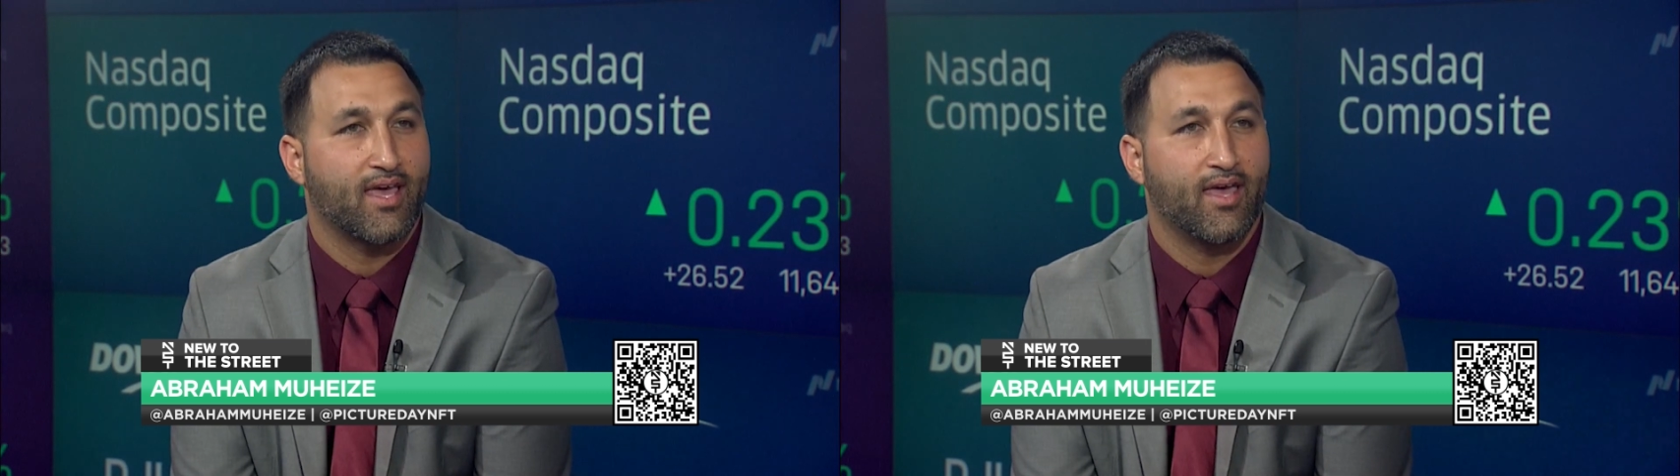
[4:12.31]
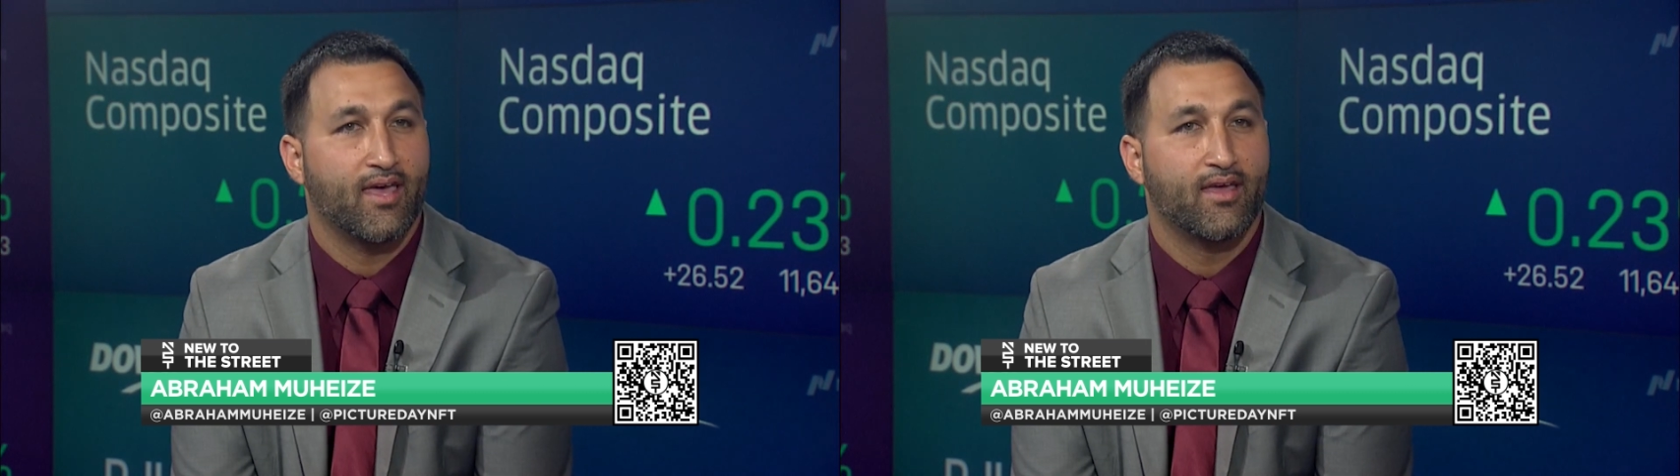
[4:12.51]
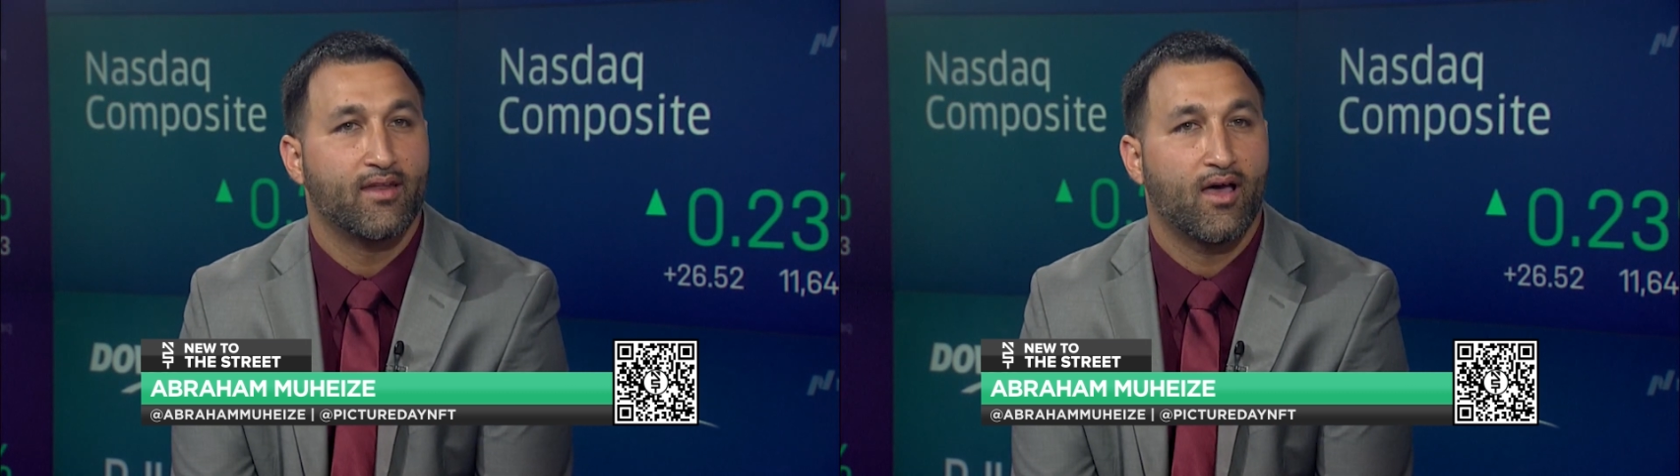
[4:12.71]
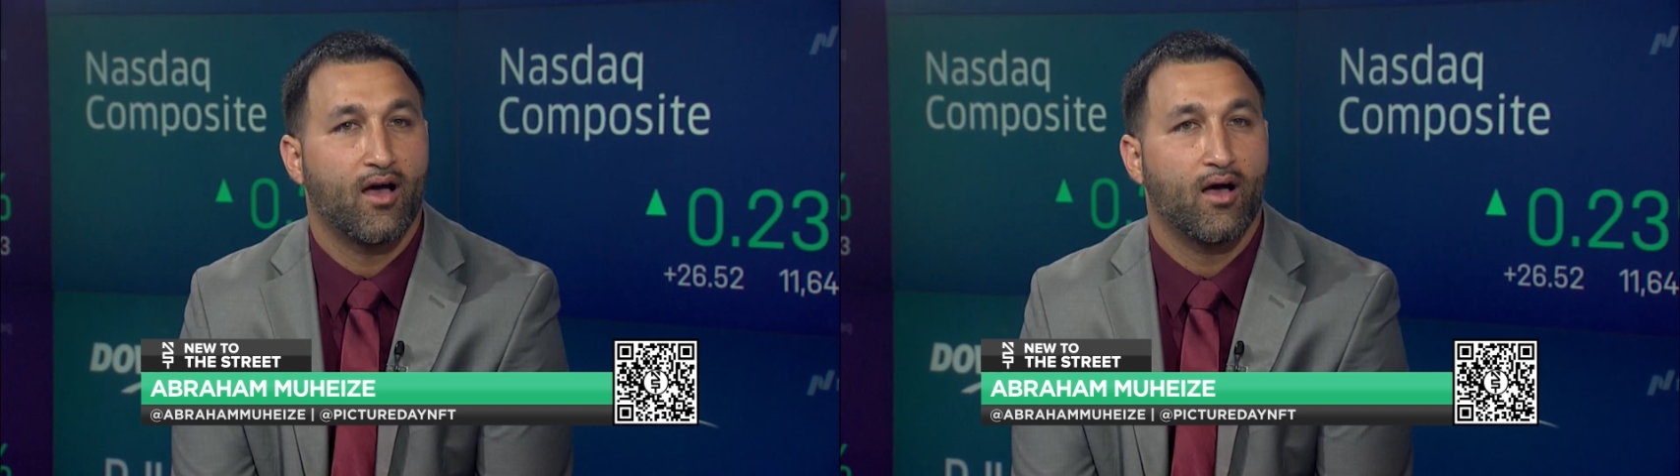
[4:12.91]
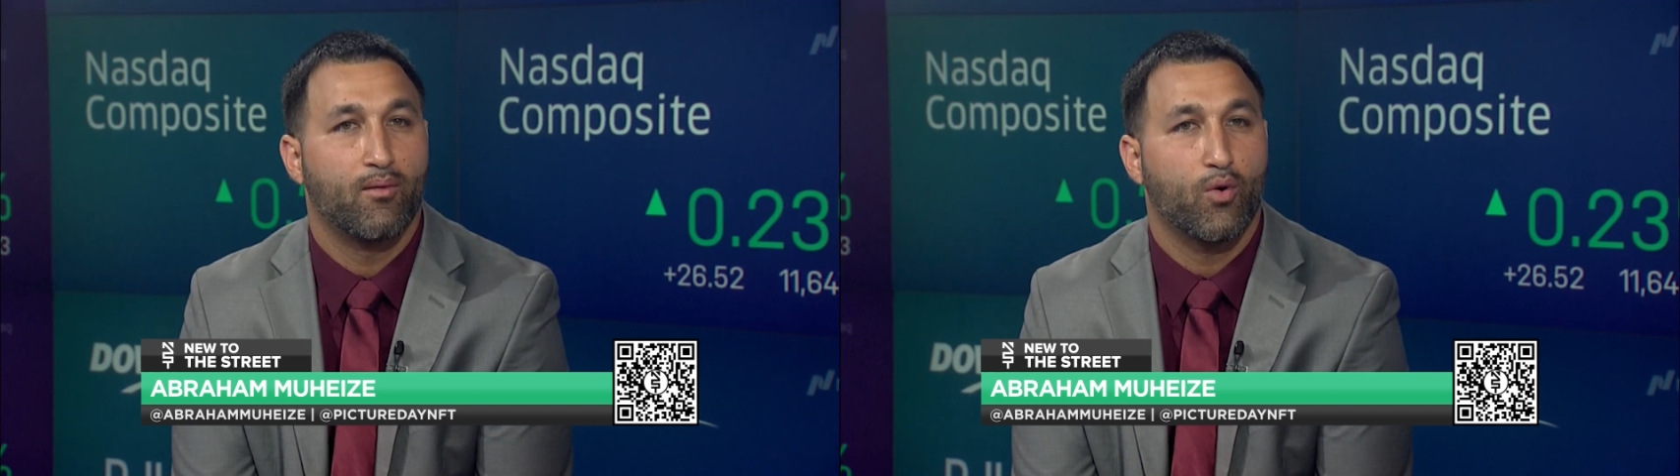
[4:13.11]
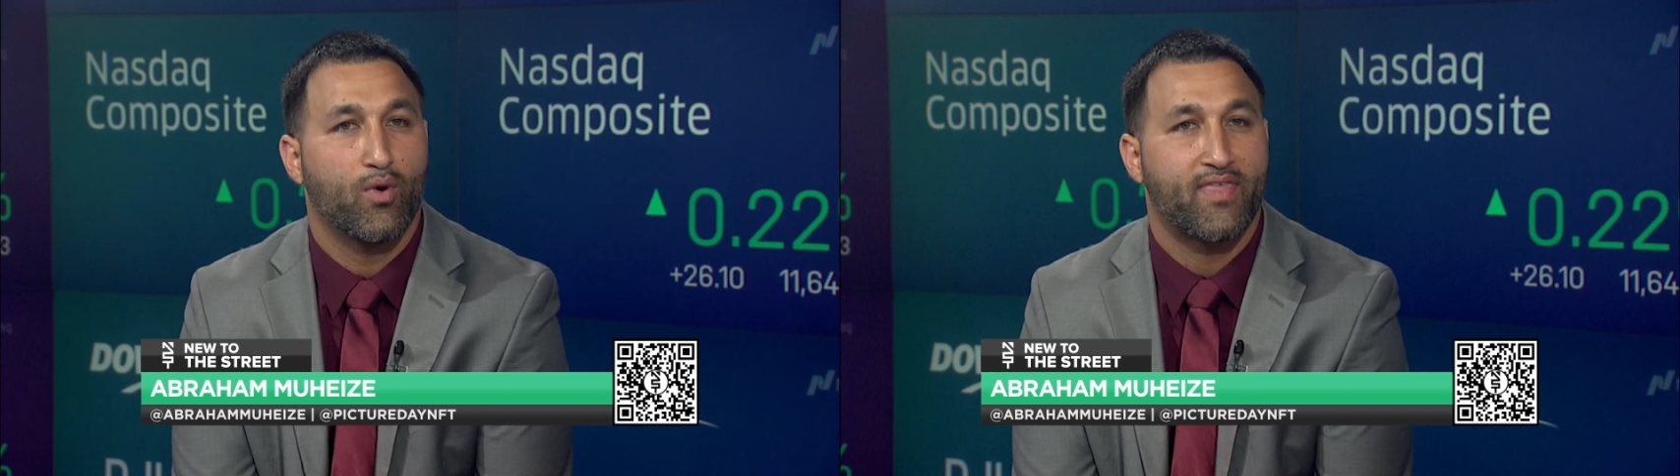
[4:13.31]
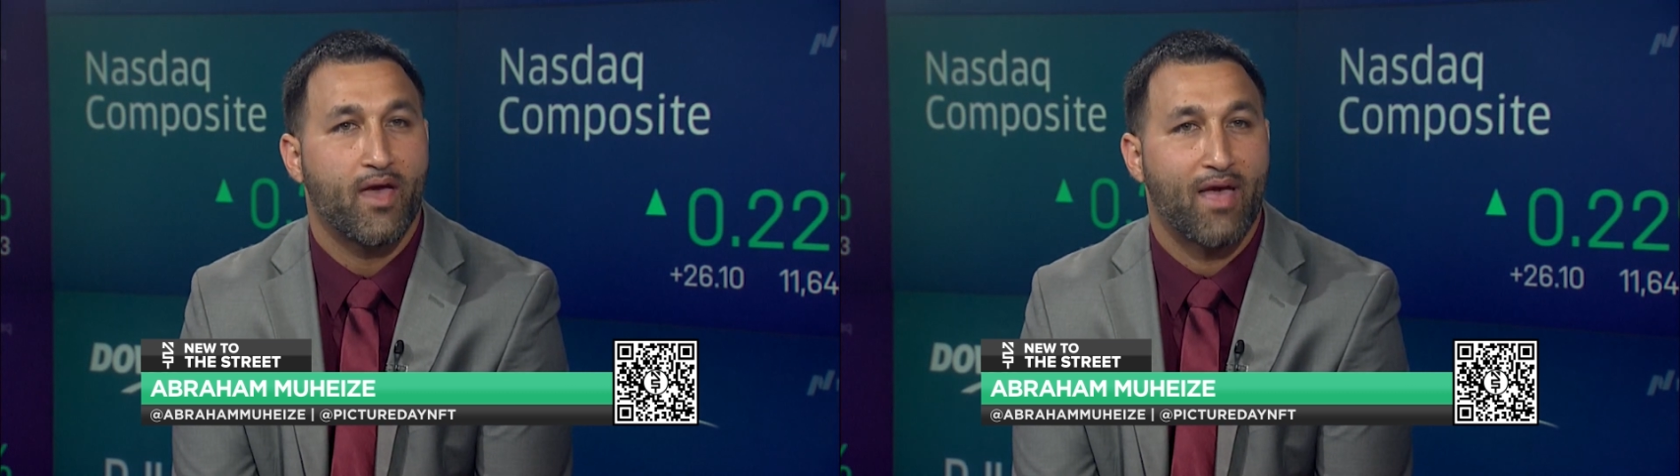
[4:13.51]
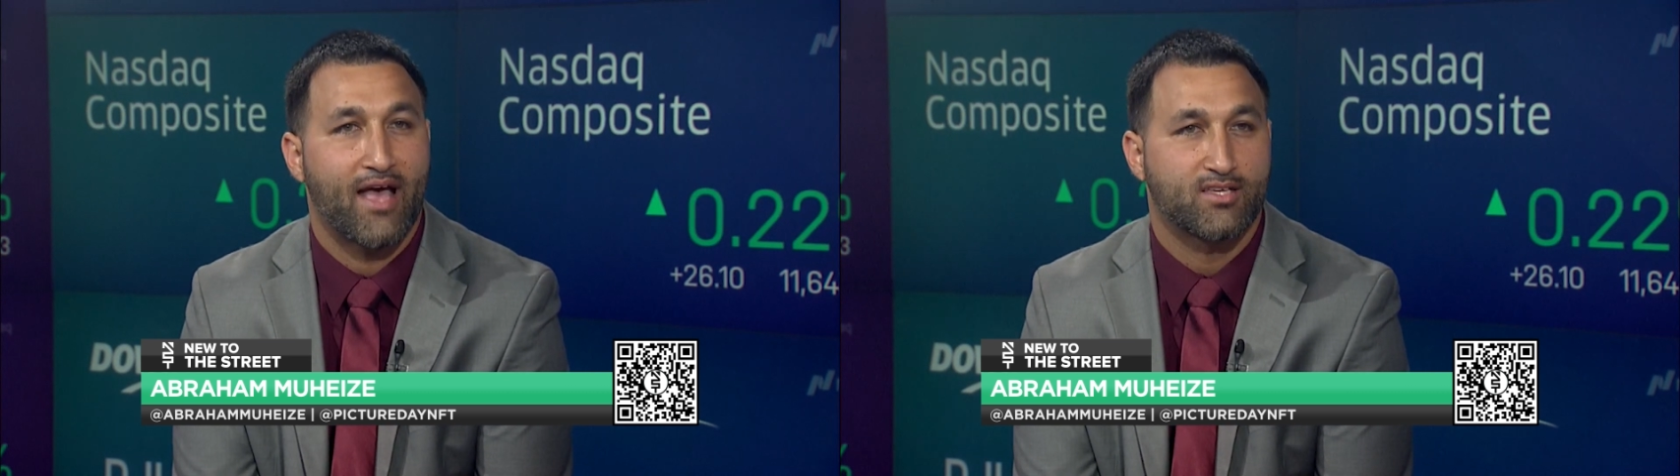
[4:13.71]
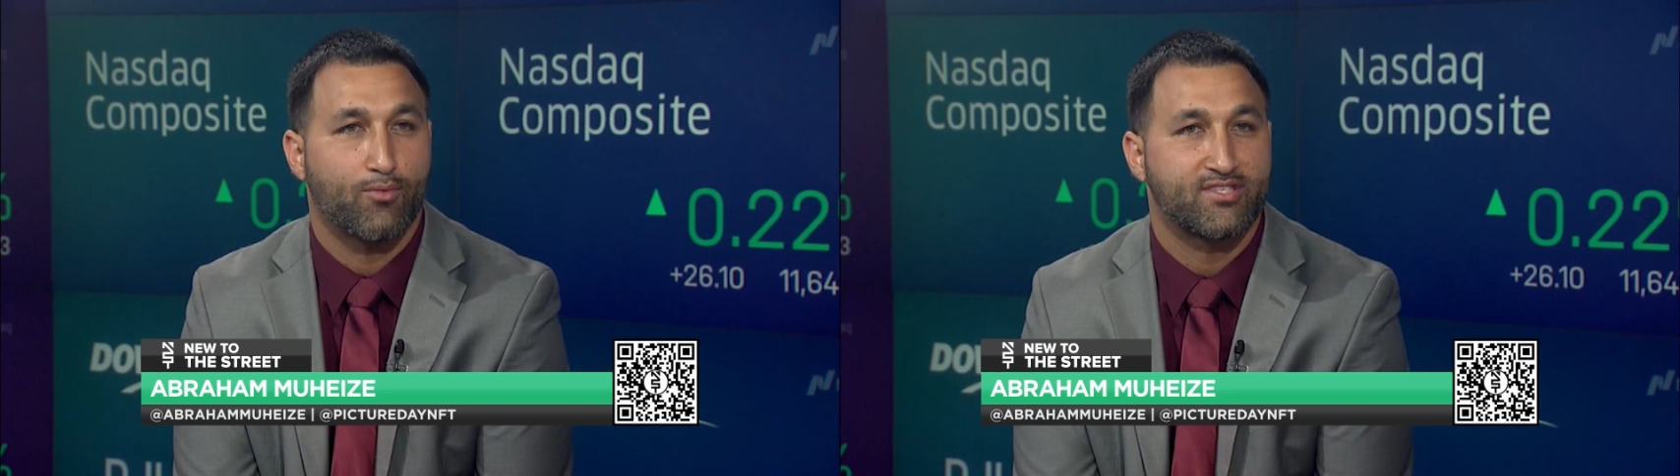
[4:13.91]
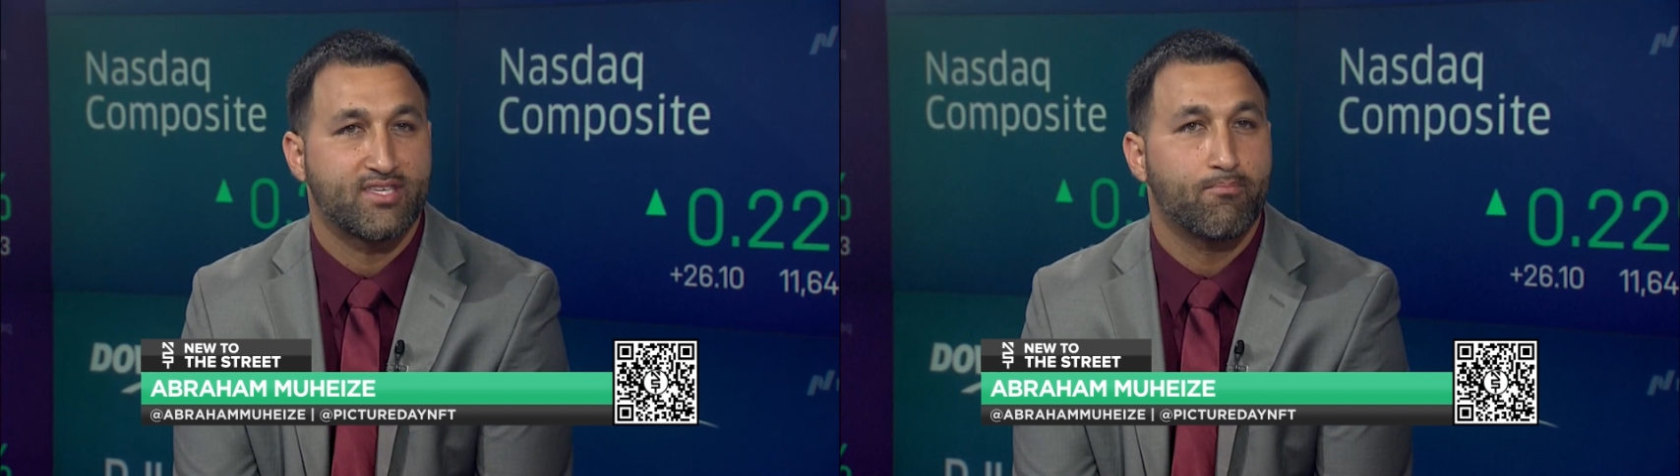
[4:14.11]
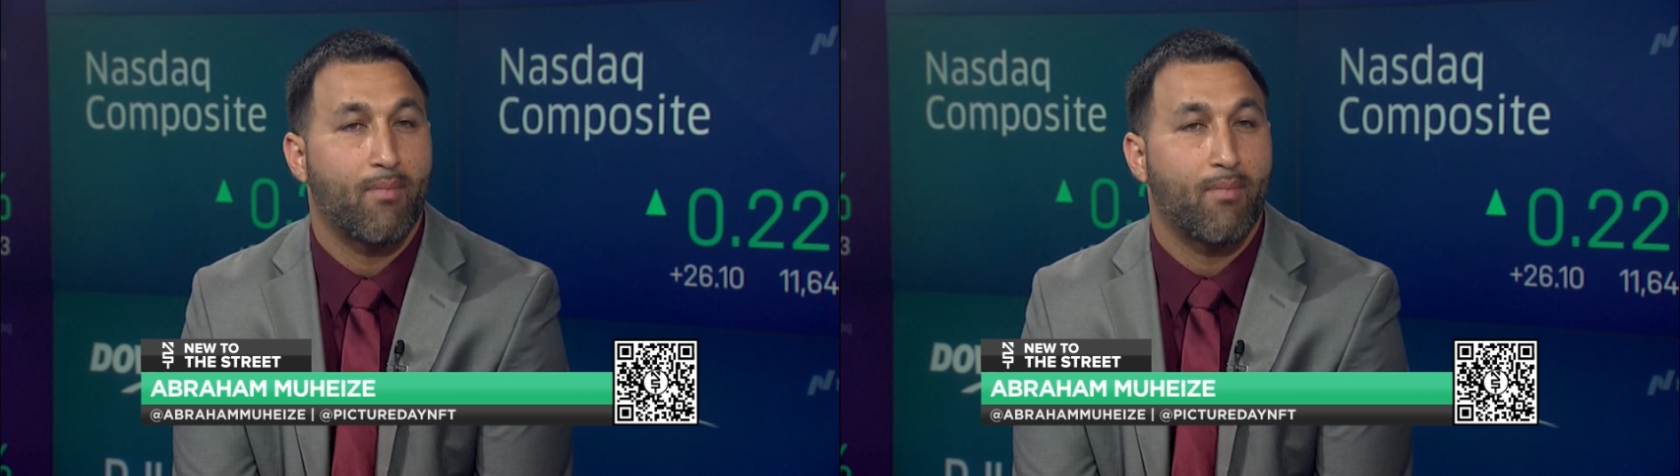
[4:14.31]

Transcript: And with that basketball team,